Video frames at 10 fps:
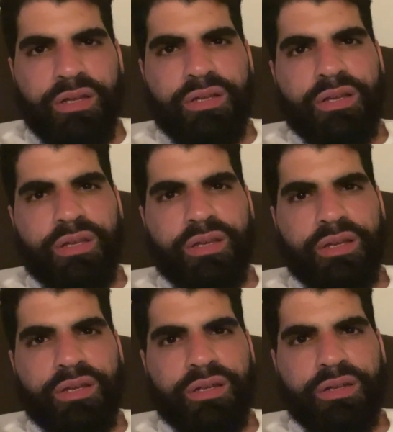it
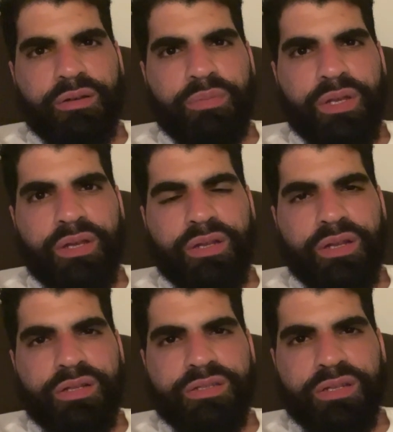can be an
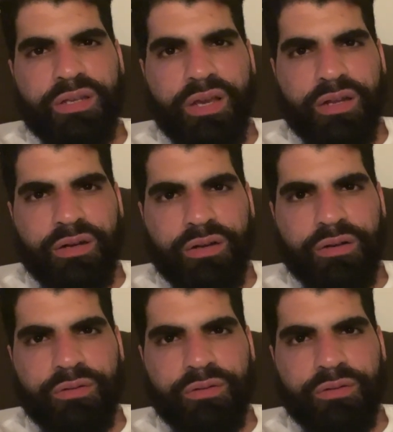instigator